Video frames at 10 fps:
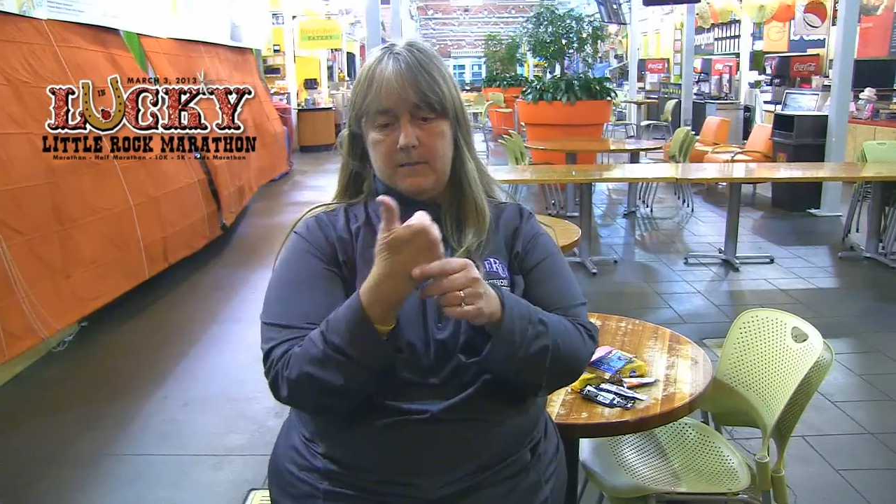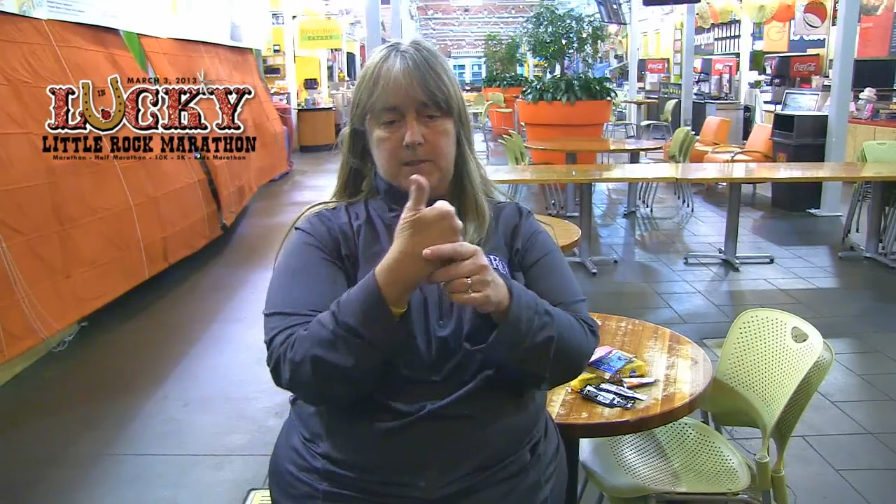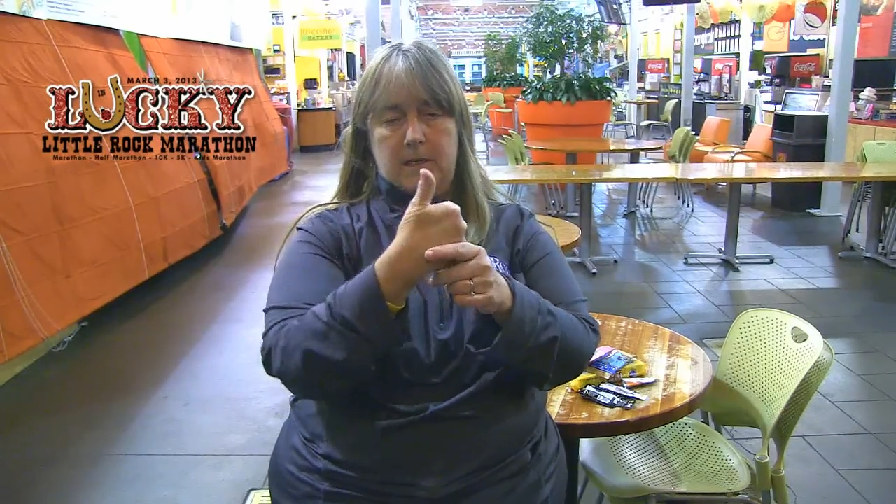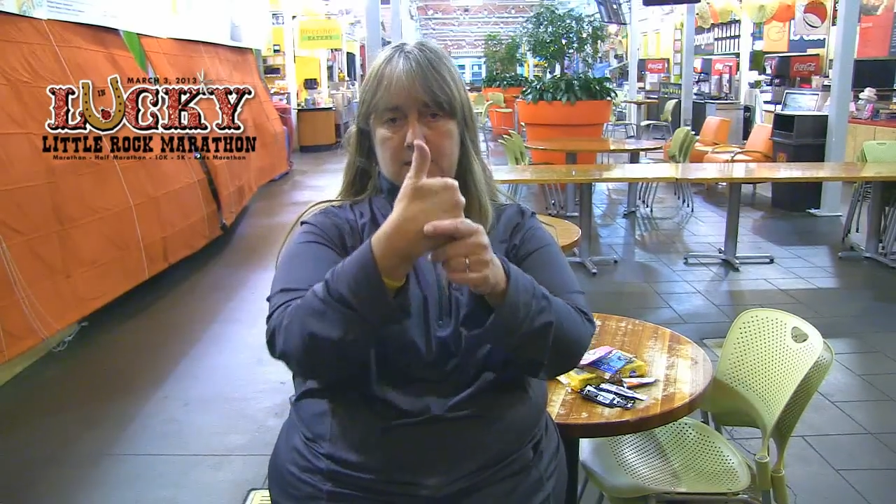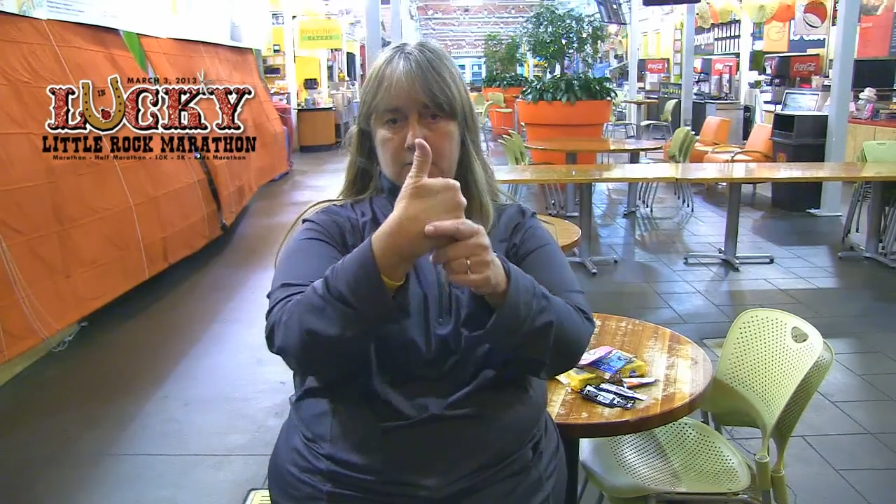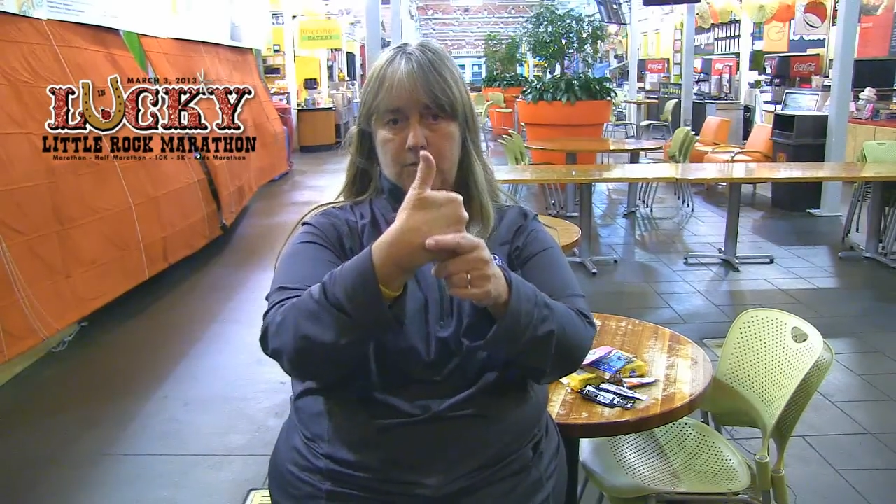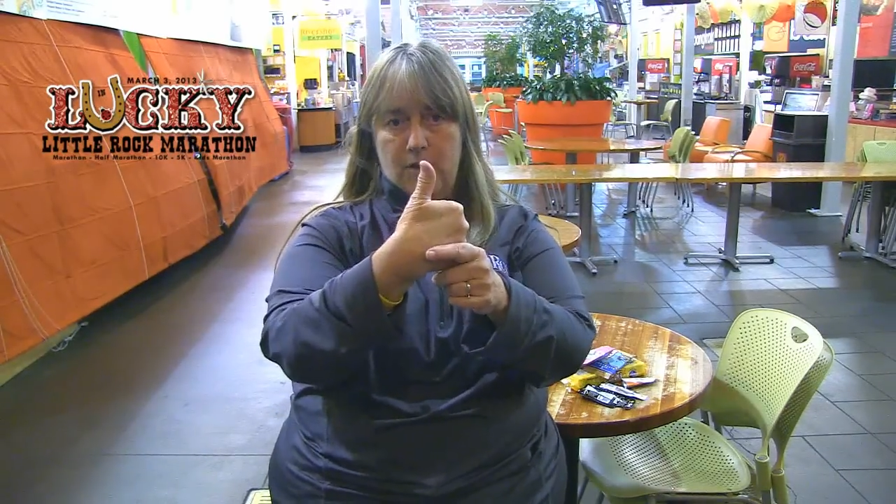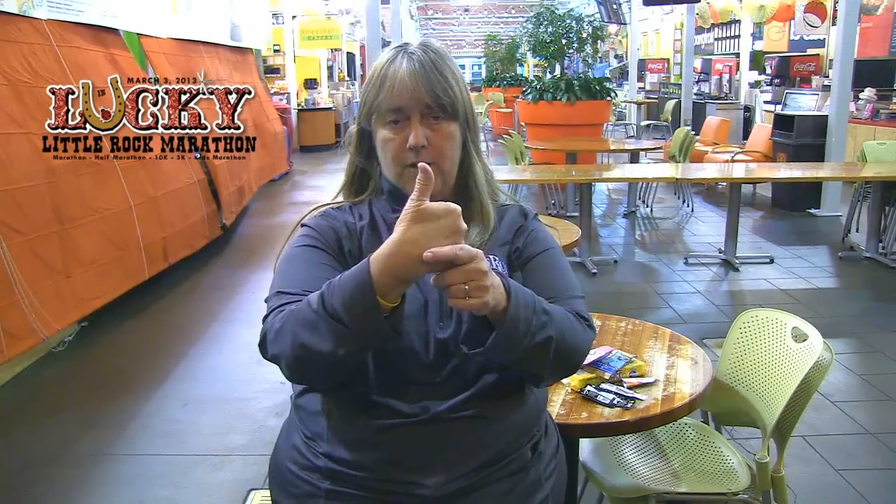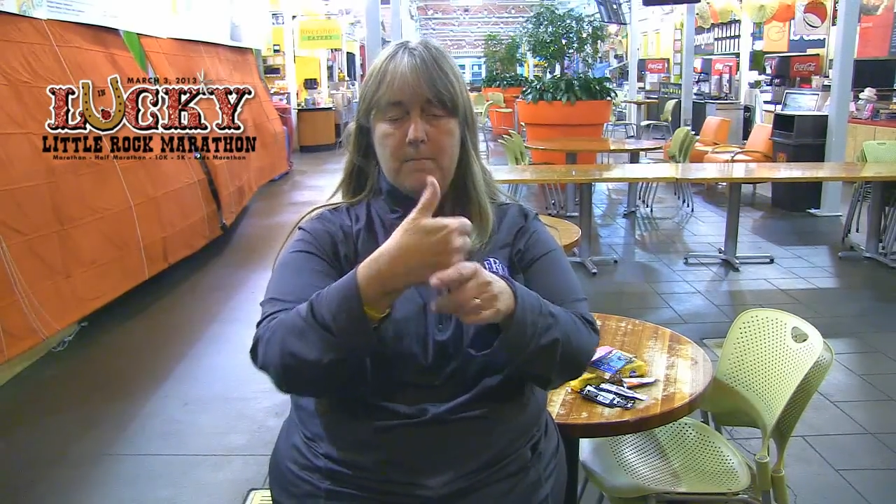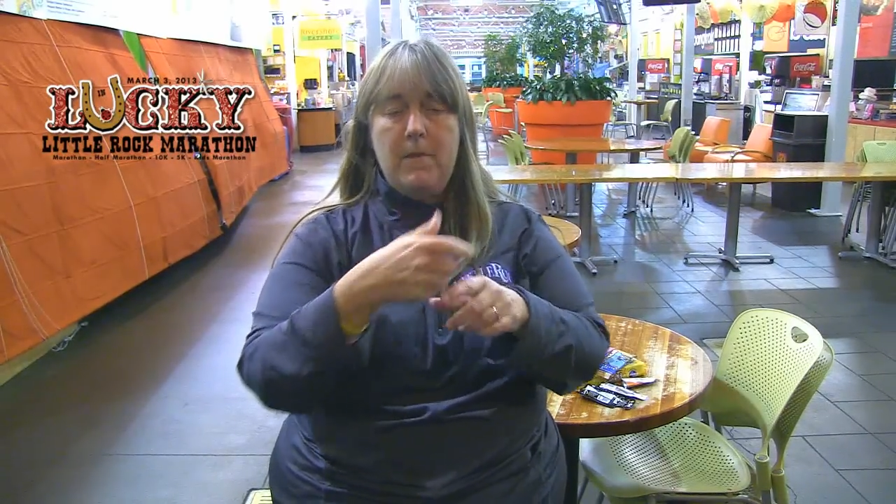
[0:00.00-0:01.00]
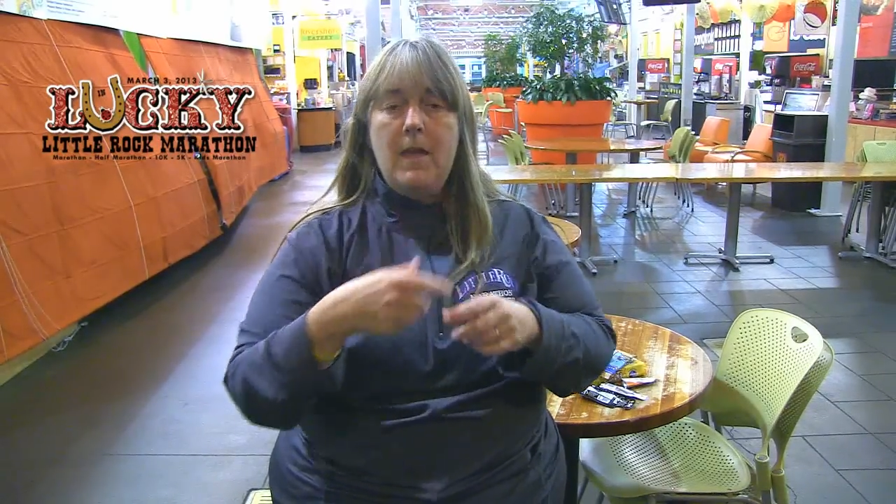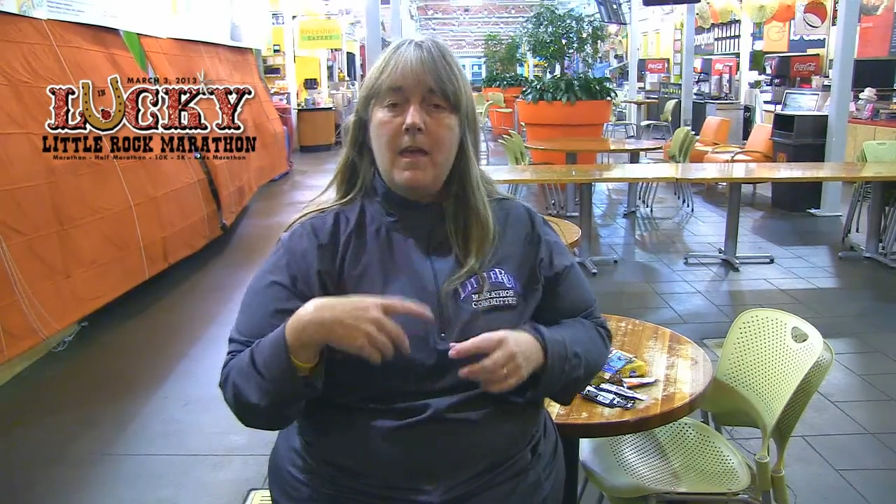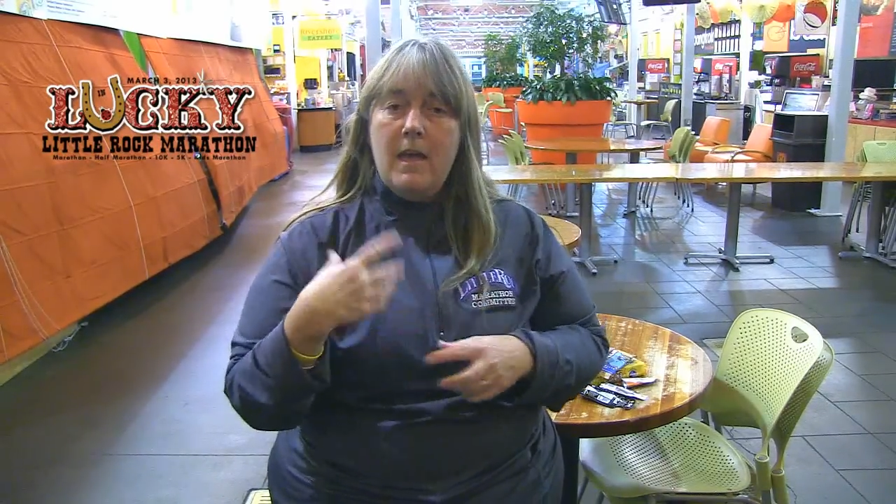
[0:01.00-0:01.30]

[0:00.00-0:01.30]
as big as your thumb.